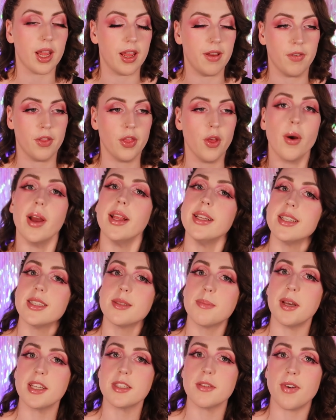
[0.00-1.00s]
even though I
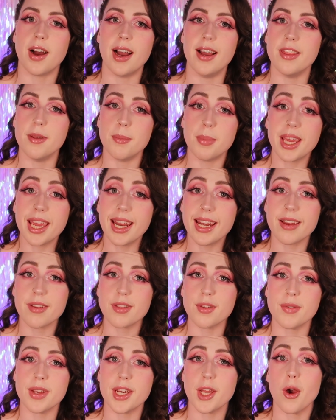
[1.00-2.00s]
did specify specify at the beginning
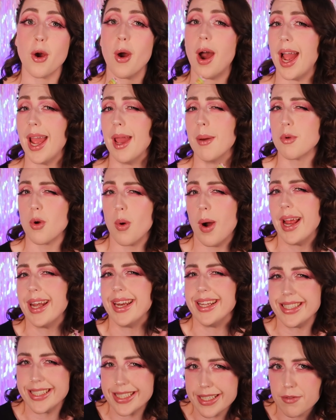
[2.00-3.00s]
of the video, I am
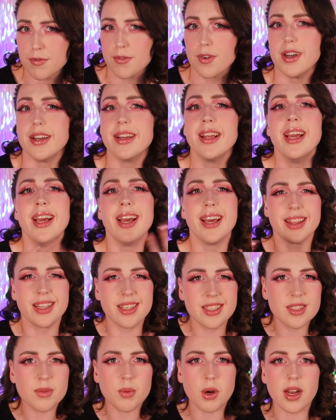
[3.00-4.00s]
quite indifferent.
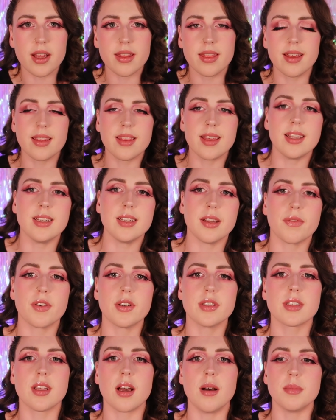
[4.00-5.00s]
This is where I think the
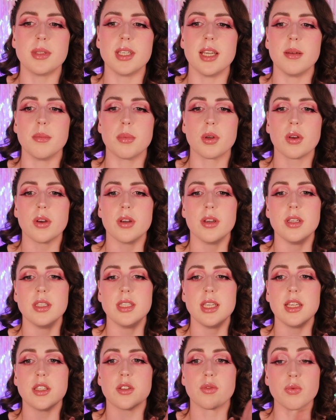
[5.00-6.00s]
indifference comes in
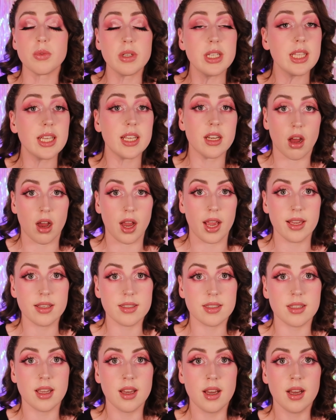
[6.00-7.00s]
because it's really
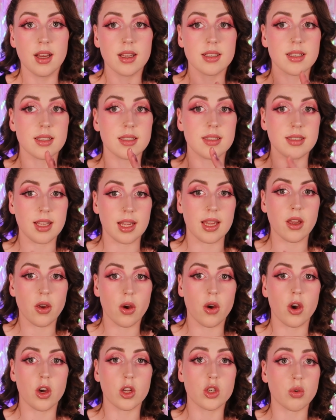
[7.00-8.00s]
nice to see
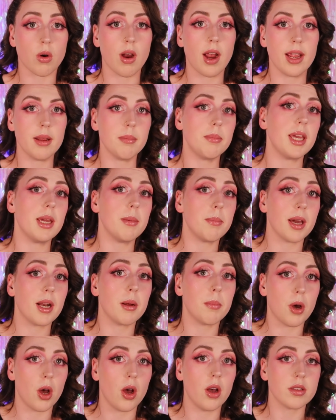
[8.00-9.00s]
her try and be a
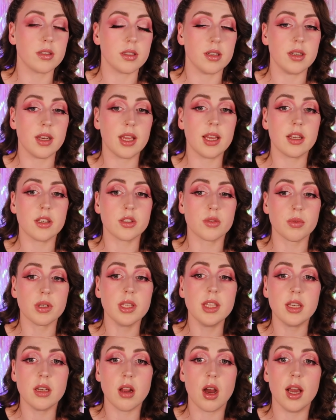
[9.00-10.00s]
better person. It is
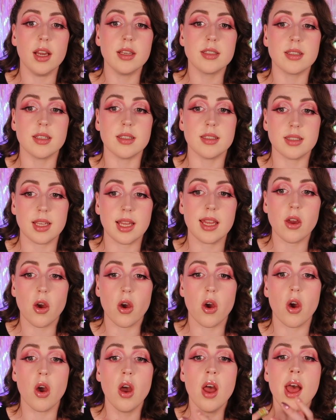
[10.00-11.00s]
really nice to see
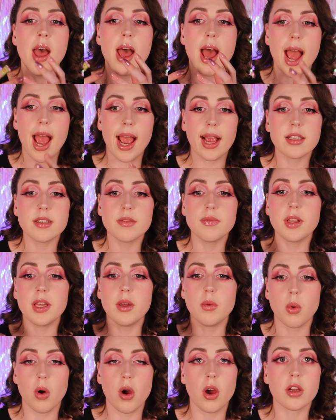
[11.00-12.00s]
her
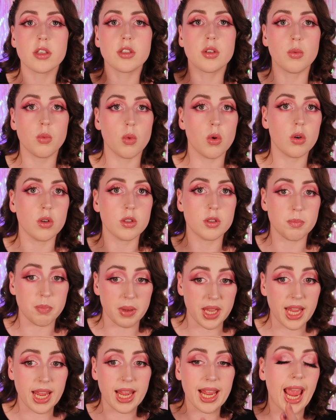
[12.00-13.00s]
actively work towards
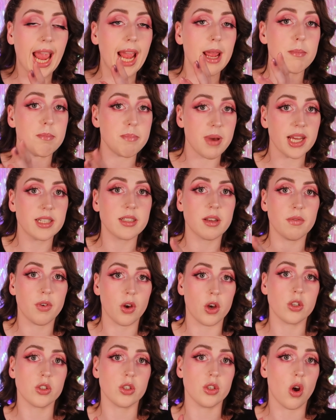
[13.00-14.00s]
being a better
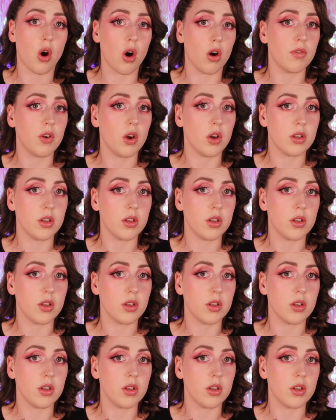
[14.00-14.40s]
version of